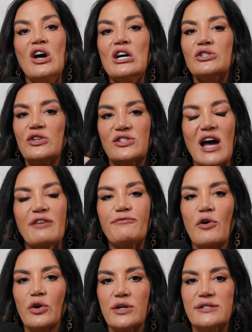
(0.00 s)
So start
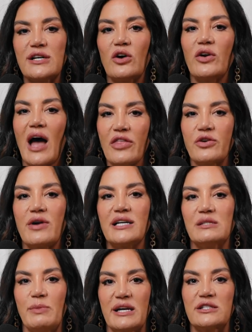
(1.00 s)
focusing on other
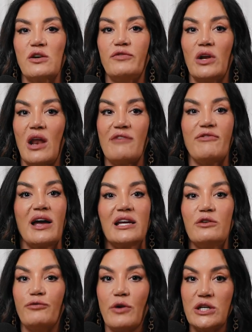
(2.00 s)
aspects of your life, like
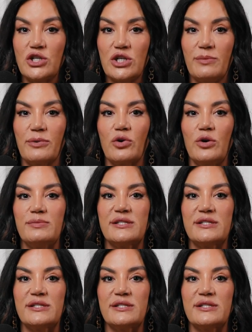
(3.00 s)
your friendship group.